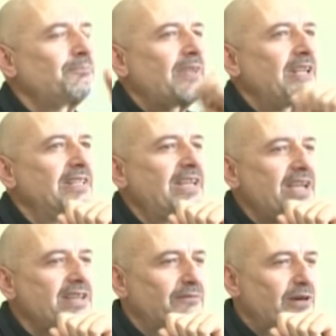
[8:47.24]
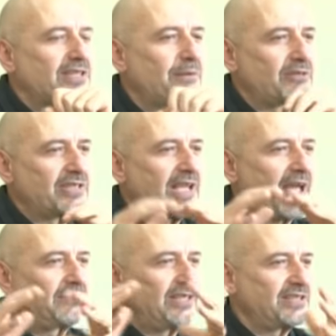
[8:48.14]
In Kenya, for example, they
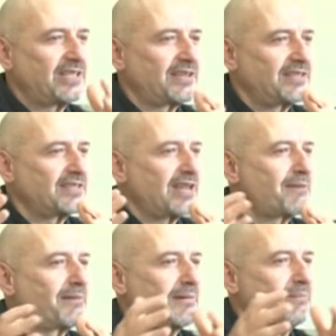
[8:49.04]
have digitized this library,